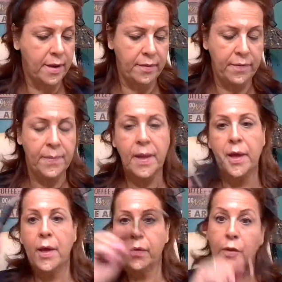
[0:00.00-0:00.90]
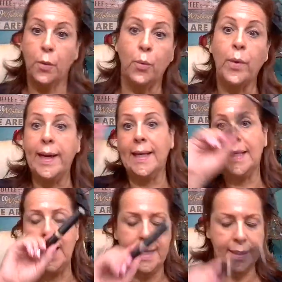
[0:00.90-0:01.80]
of the ring
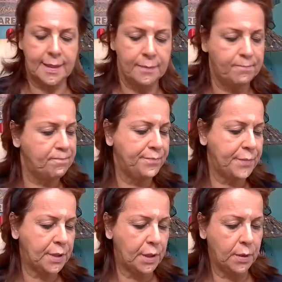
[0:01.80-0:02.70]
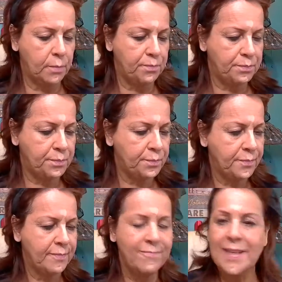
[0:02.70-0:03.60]
light. So
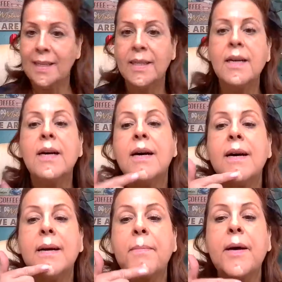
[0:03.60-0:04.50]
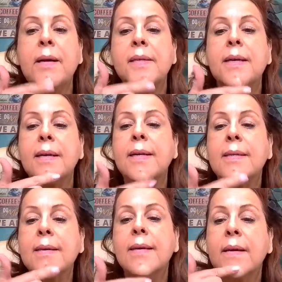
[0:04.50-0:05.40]
I apologize.
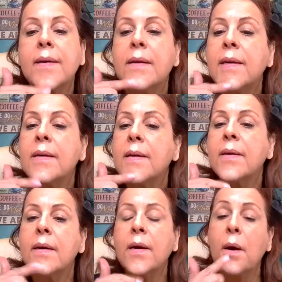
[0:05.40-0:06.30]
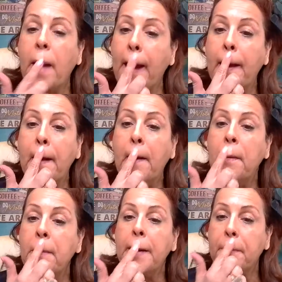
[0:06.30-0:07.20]
Okay,
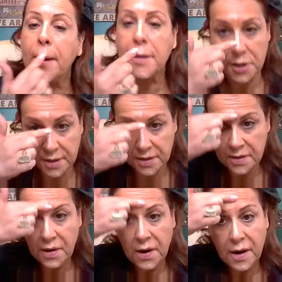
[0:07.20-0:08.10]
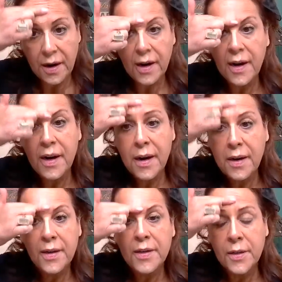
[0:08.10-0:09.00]
all my brushes are
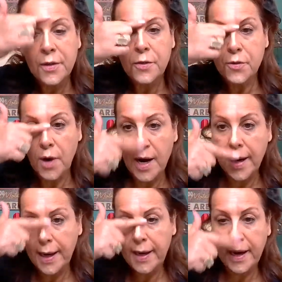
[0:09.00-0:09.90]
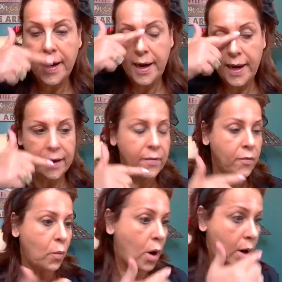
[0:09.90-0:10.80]
drying. I
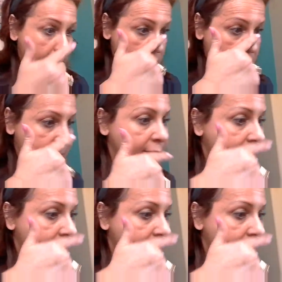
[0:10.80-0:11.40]
have washed and